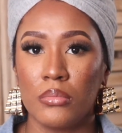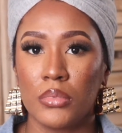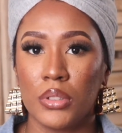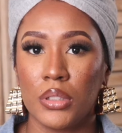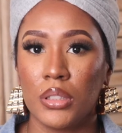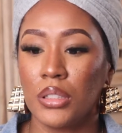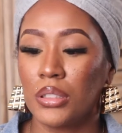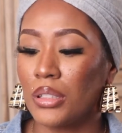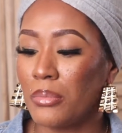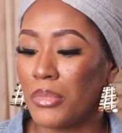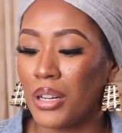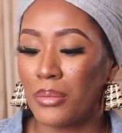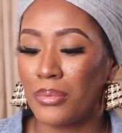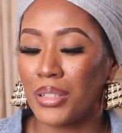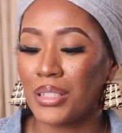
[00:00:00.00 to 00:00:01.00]
look them
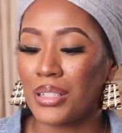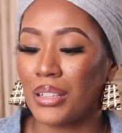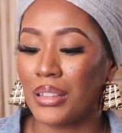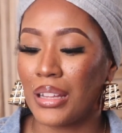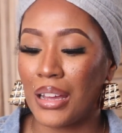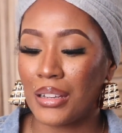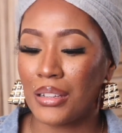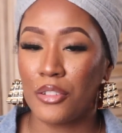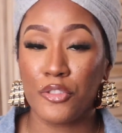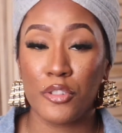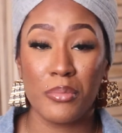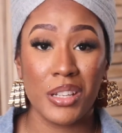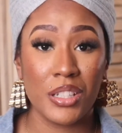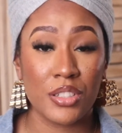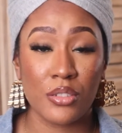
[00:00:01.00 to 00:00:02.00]
up. There's a lot of
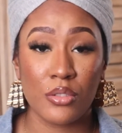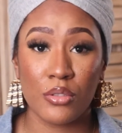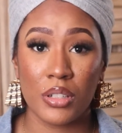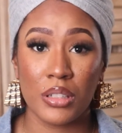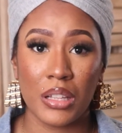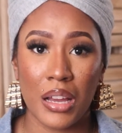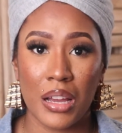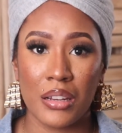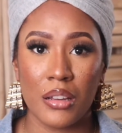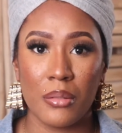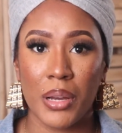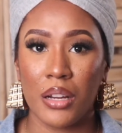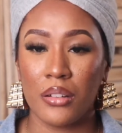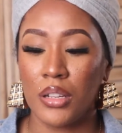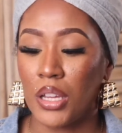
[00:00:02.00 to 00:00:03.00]
information online
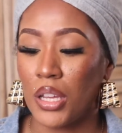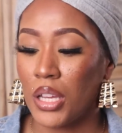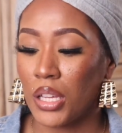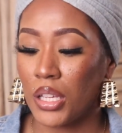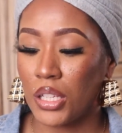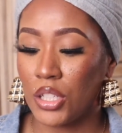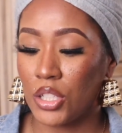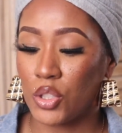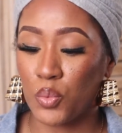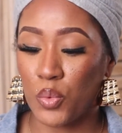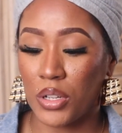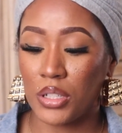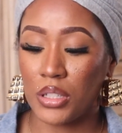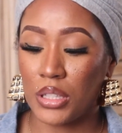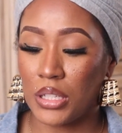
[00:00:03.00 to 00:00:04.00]
about each
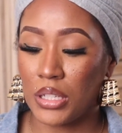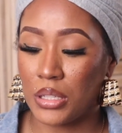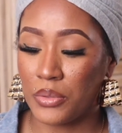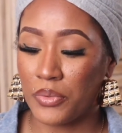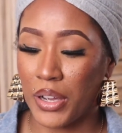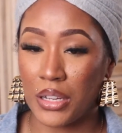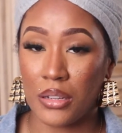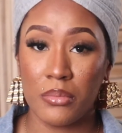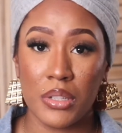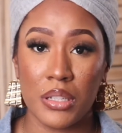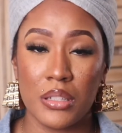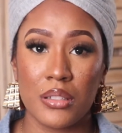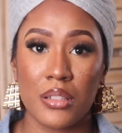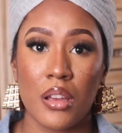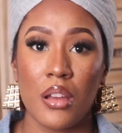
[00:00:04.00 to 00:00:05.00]
one of these
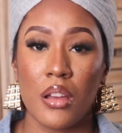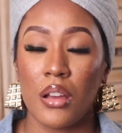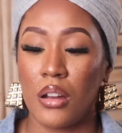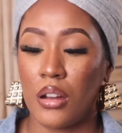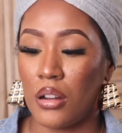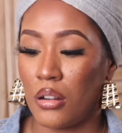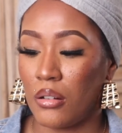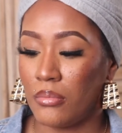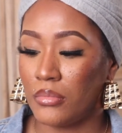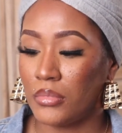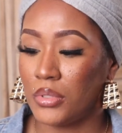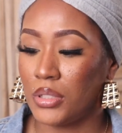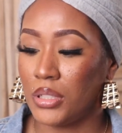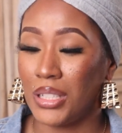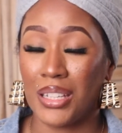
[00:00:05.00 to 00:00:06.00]
vitamins,
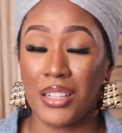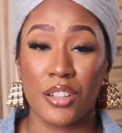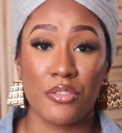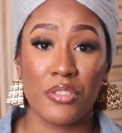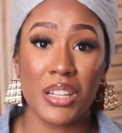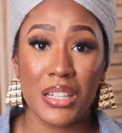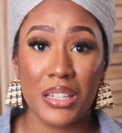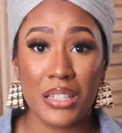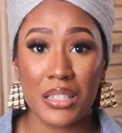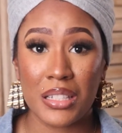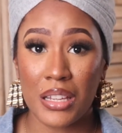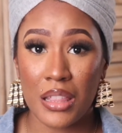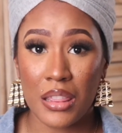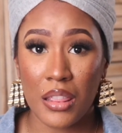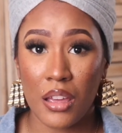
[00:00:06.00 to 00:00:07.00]
the ingredients
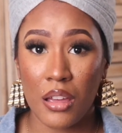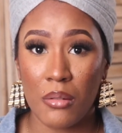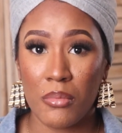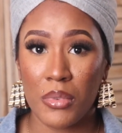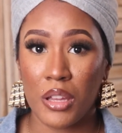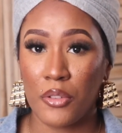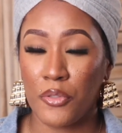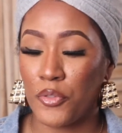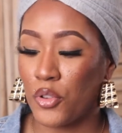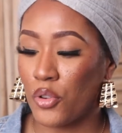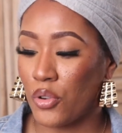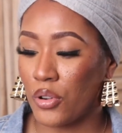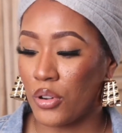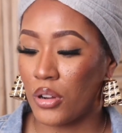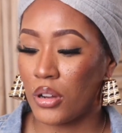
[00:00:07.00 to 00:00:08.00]
in them. If
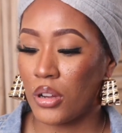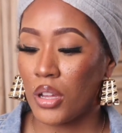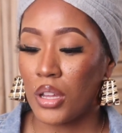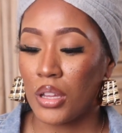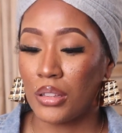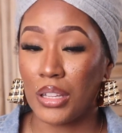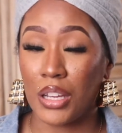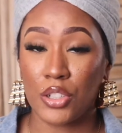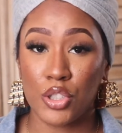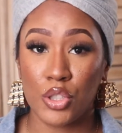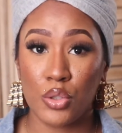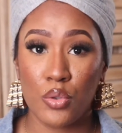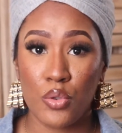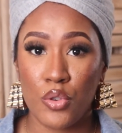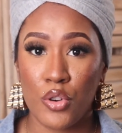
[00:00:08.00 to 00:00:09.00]
you're not
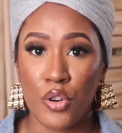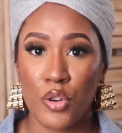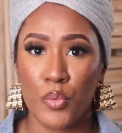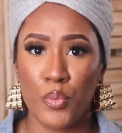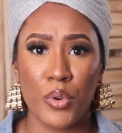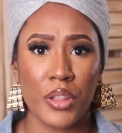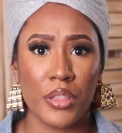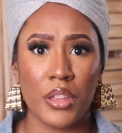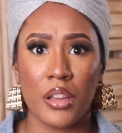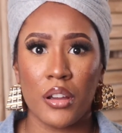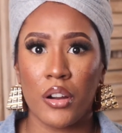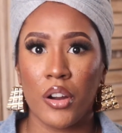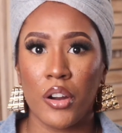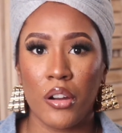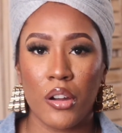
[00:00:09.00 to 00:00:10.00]
sure what they
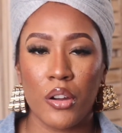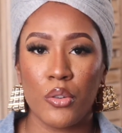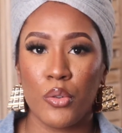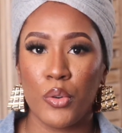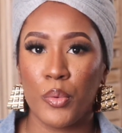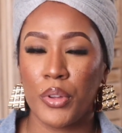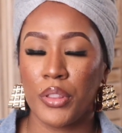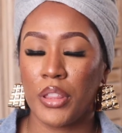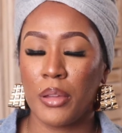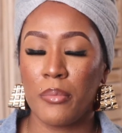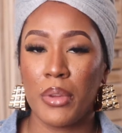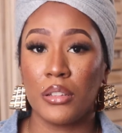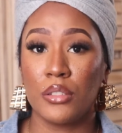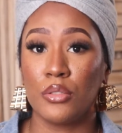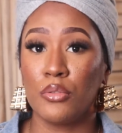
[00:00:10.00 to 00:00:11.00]
are or what they
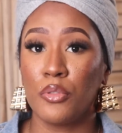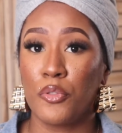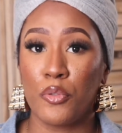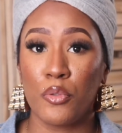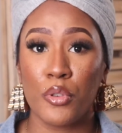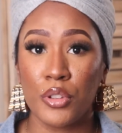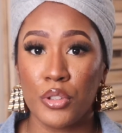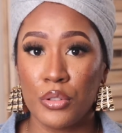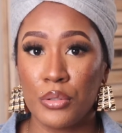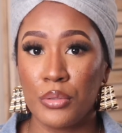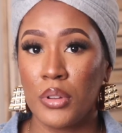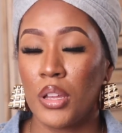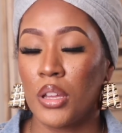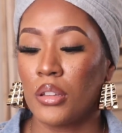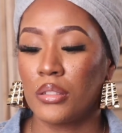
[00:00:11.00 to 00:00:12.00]
may do for
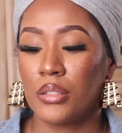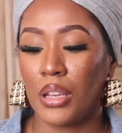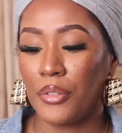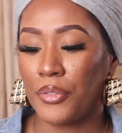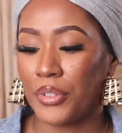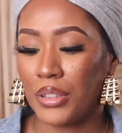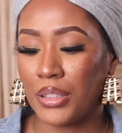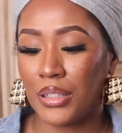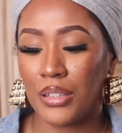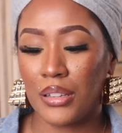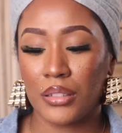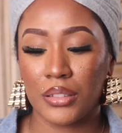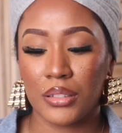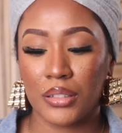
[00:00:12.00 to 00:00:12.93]
you, definitely